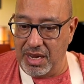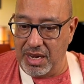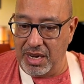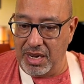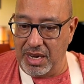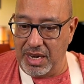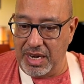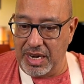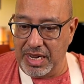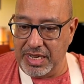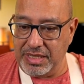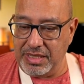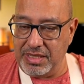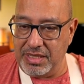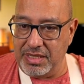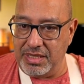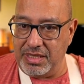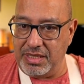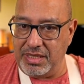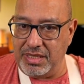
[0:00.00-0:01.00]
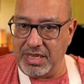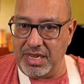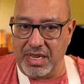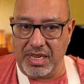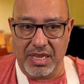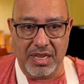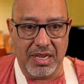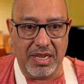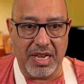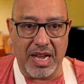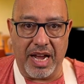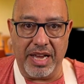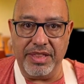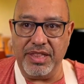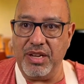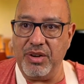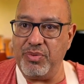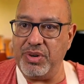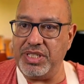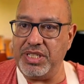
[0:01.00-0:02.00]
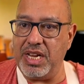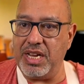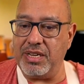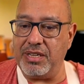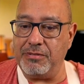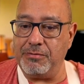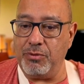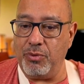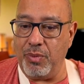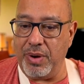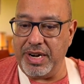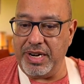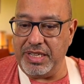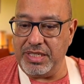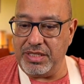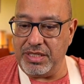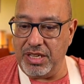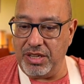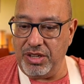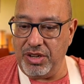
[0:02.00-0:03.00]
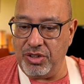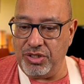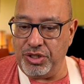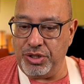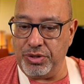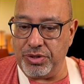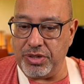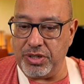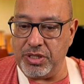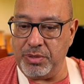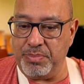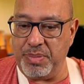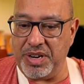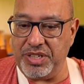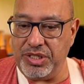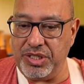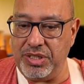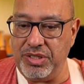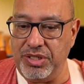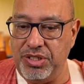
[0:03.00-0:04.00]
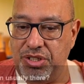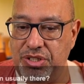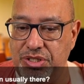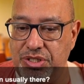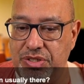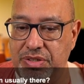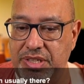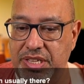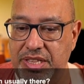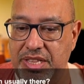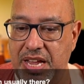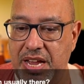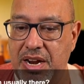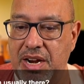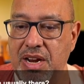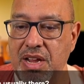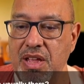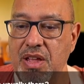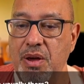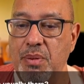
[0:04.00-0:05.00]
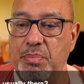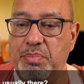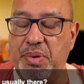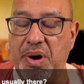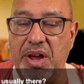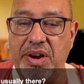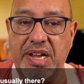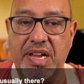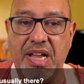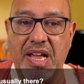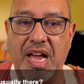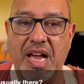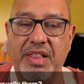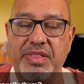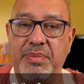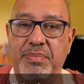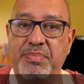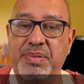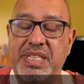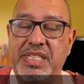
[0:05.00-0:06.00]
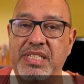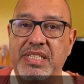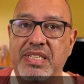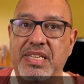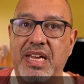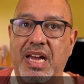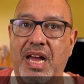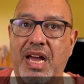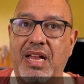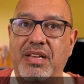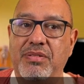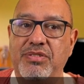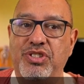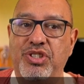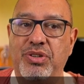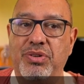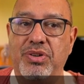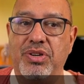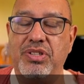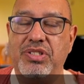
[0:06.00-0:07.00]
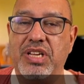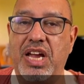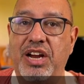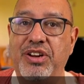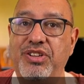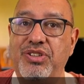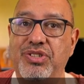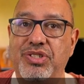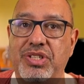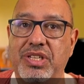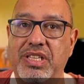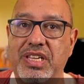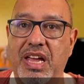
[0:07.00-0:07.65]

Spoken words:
Let's see. I think we're done. When is the churros person usually there? Bronica, the Pitillal churros are usually